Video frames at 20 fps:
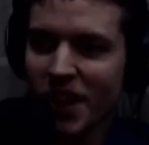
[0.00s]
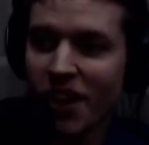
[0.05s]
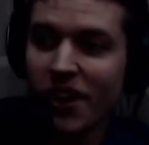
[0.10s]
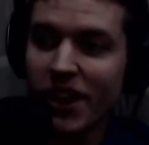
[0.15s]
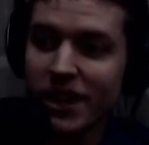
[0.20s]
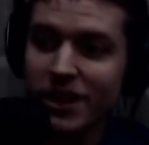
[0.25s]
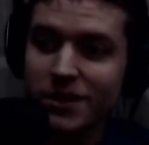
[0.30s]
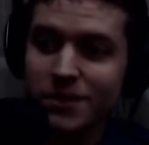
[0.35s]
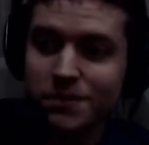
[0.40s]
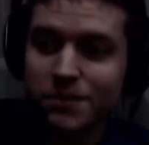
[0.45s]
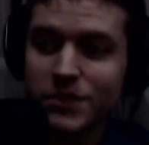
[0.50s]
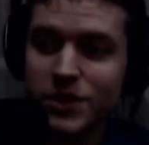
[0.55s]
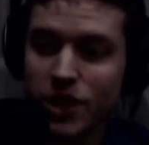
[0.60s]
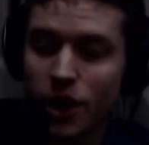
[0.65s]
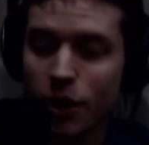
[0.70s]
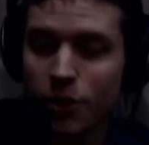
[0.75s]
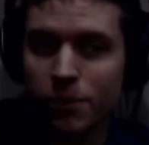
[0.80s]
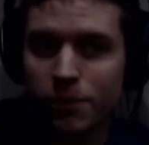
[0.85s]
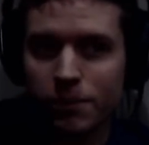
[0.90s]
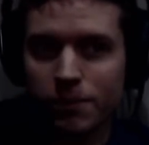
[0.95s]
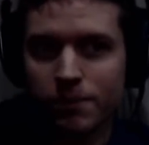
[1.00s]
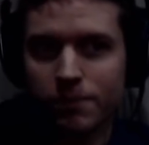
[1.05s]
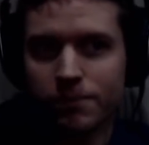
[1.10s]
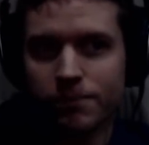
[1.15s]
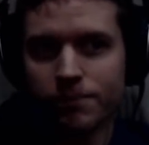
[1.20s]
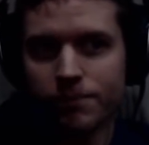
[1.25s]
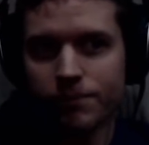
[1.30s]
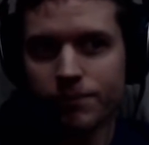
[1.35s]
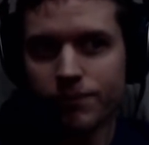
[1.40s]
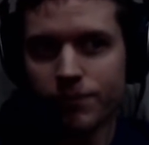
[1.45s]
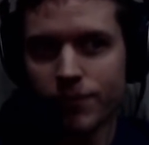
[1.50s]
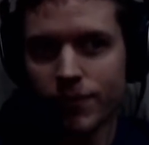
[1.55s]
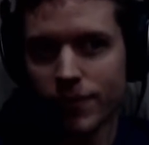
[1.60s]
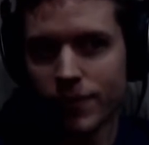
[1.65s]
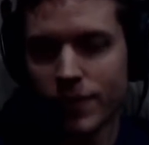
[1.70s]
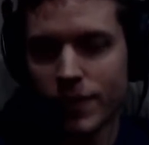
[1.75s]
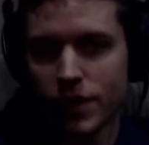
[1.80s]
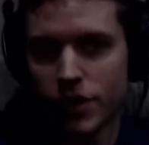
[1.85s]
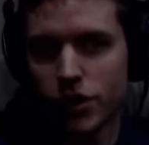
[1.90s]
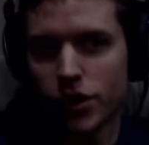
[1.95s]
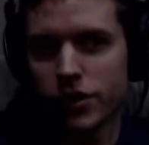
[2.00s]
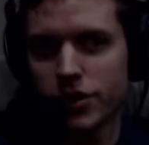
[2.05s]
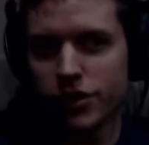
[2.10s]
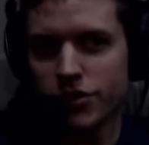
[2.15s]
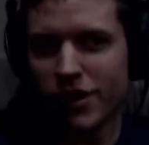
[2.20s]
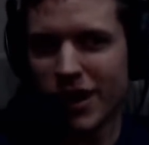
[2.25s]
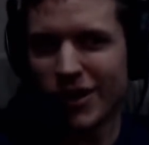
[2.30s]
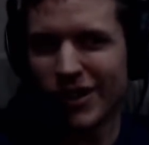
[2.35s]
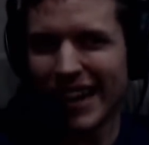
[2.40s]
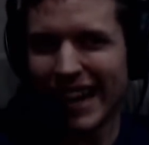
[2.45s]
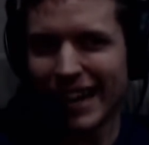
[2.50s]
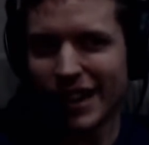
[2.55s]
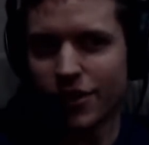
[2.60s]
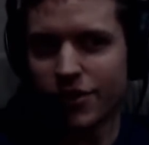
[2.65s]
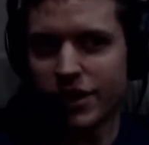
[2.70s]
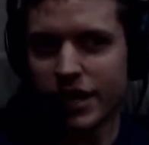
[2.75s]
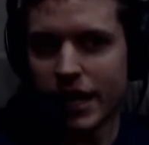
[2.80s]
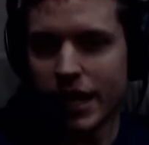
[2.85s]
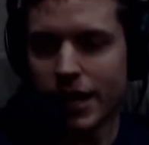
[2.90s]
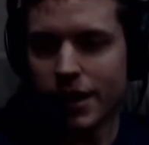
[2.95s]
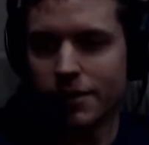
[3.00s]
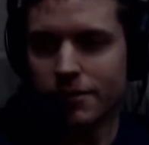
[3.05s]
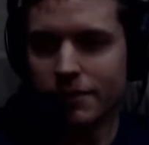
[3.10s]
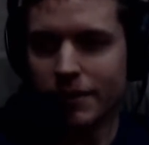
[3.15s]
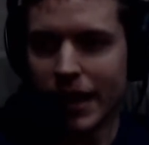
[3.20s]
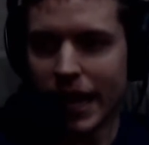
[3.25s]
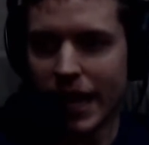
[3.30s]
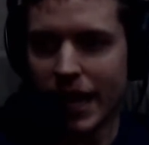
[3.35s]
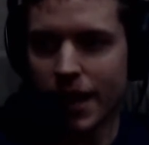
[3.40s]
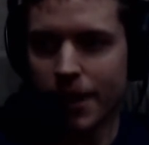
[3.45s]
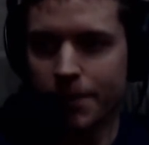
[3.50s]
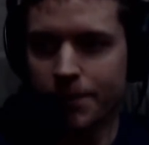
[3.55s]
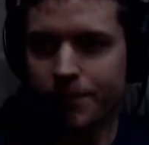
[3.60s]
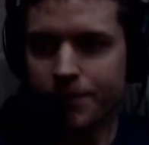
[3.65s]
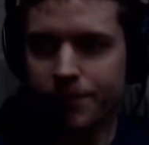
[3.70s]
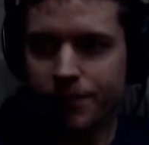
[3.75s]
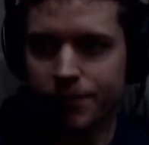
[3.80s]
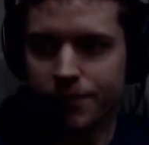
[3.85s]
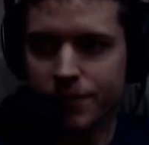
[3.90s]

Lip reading: All right. So starts at around 9:38 a.m.